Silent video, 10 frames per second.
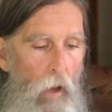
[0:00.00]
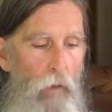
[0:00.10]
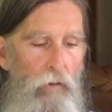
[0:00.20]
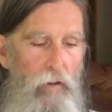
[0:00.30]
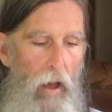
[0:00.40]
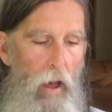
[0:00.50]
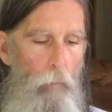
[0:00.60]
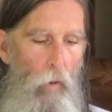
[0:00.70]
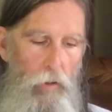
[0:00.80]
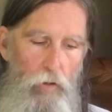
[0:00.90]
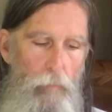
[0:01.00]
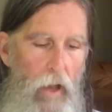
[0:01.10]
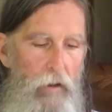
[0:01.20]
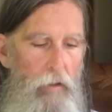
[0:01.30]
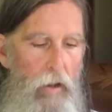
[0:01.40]
Over time, one who
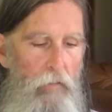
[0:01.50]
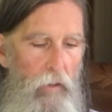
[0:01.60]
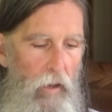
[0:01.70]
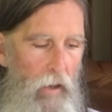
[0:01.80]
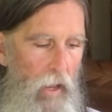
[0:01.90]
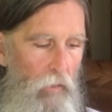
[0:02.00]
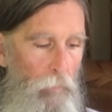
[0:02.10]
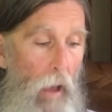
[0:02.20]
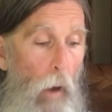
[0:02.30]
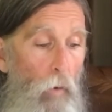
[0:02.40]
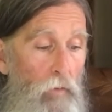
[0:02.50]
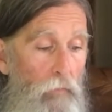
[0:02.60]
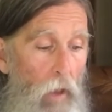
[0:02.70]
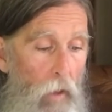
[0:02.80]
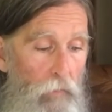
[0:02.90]
meditates can enhance powers
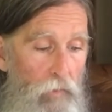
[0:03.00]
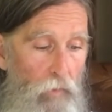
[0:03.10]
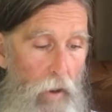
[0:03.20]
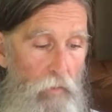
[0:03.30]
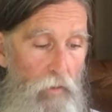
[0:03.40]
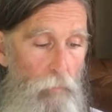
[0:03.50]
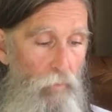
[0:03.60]
of concentration,